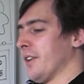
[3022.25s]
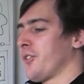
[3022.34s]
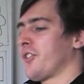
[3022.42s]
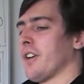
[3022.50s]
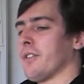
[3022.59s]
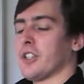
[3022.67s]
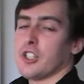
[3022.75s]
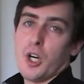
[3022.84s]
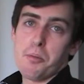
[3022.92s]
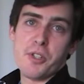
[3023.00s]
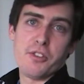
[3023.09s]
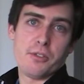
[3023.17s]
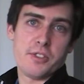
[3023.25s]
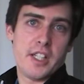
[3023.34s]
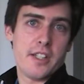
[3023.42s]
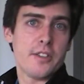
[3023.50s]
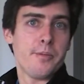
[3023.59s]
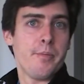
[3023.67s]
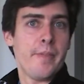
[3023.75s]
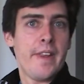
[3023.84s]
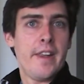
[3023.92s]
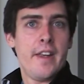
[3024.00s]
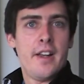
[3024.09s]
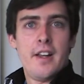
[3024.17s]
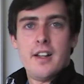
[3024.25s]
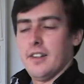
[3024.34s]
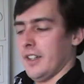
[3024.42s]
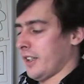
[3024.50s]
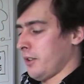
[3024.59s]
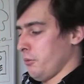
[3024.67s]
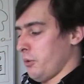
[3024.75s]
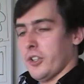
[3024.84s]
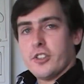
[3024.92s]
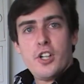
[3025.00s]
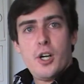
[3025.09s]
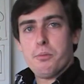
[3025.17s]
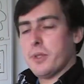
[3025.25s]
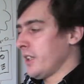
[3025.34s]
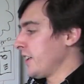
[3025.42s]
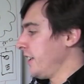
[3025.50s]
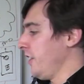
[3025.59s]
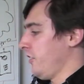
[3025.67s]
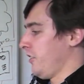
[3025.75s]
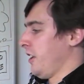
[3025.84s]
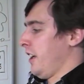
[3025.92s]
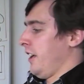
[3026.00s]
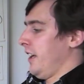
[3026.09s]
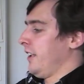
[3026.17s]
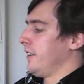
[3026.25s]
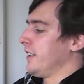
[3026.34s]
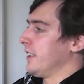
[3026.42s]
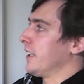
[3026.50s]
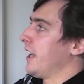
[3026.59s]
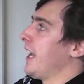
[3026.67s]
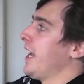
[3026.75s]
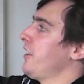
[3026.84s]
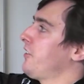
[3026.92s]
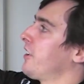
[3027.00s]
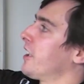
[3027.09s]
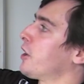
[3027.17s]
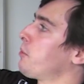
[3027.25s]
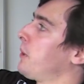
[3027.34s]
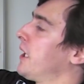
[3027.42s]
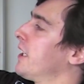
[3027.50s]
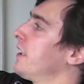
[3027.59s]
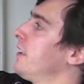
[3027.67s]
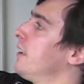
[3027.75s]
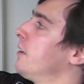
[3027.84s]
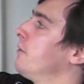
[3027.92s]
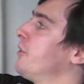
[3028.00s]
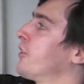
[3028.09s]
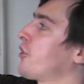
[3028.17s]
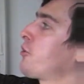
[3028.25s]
had 7 copies of that. Like one copy is in the async plane with